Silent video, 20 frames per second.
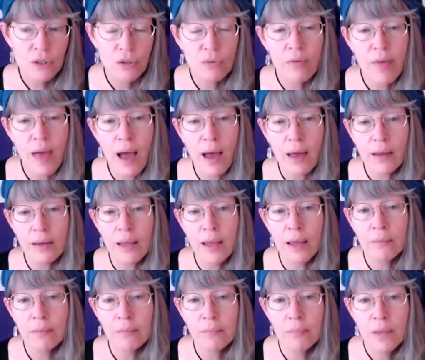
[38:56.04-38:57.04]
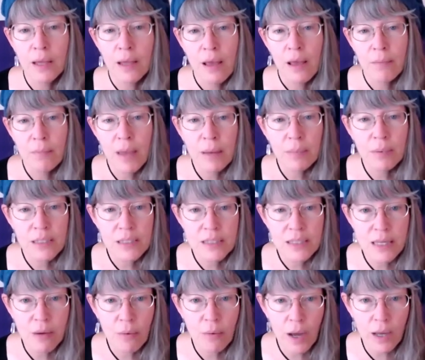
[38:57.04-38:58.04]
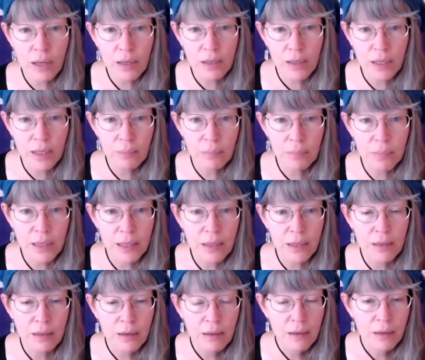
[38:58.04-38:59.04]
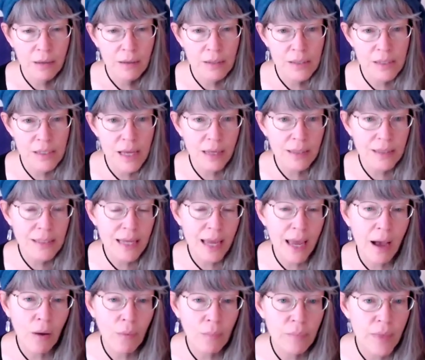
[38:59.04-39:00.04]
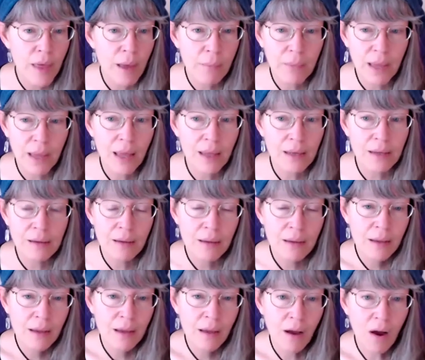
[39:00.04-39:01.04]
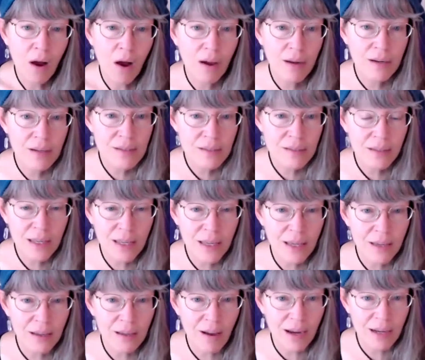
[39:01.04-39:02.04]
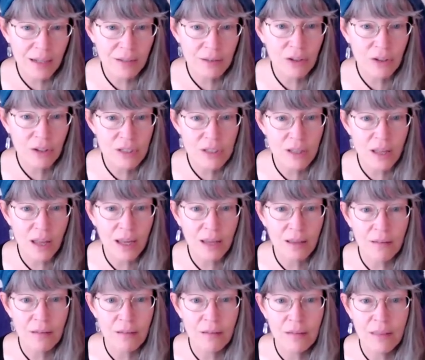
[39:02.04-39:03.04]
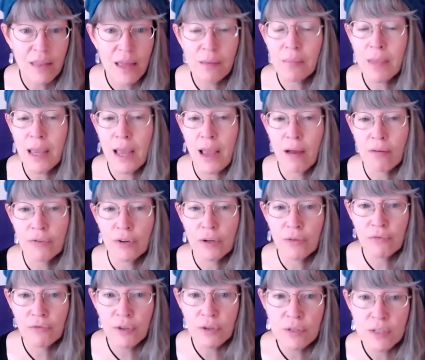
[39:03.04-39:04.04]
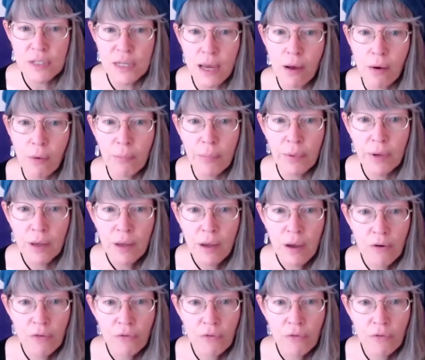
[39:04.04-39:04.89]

to that and maybe see what can be done to help them. And honestly, it kind of looks like they may have refused help